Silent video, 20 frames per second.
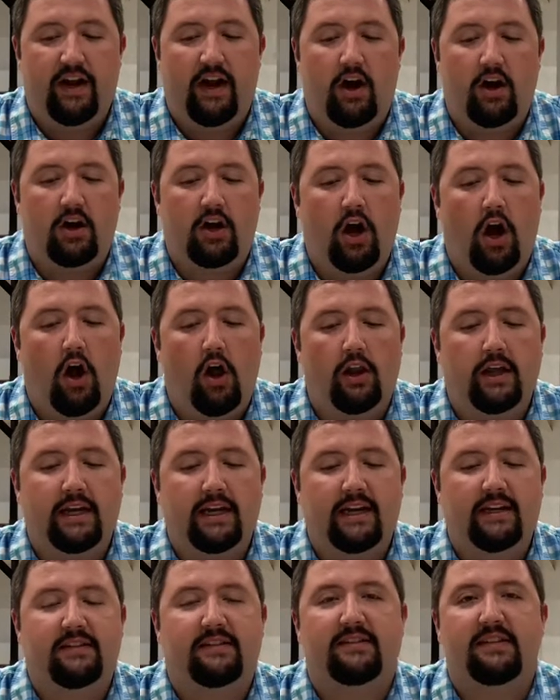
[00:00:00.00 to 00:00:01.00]
our calling
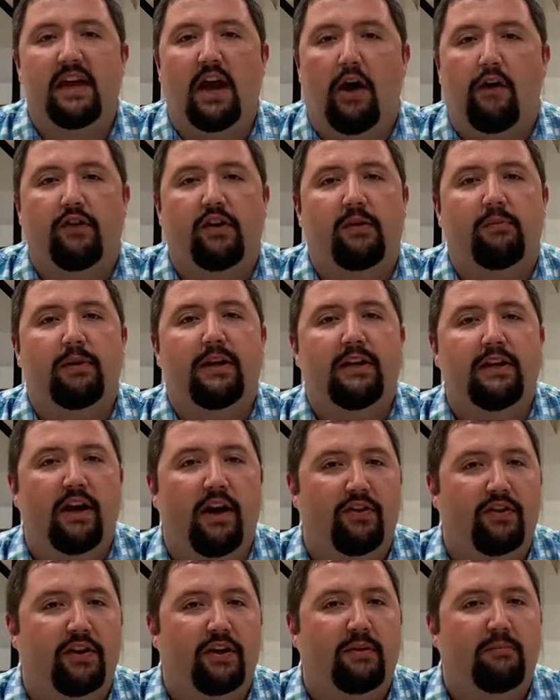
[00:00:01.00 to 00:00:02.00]
itself can be
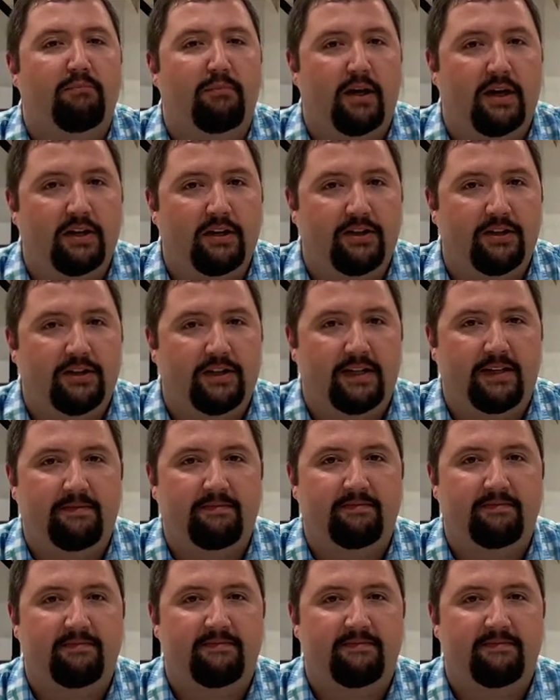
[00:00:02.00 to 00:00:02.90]
nothing but good.